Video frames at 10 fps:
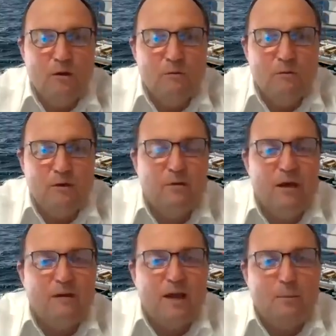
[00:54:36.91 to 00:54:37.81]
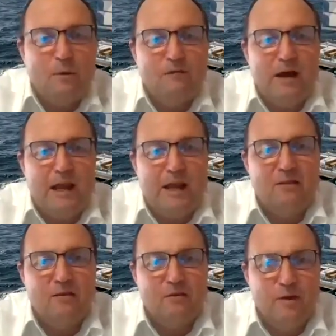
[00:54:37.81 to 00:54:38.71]
We do have a couple of
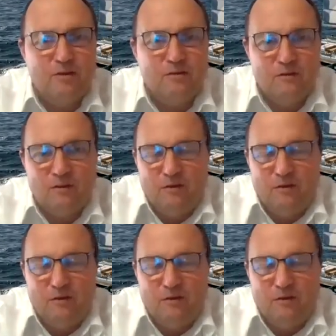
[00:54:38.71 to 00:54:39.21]
unanswered questions,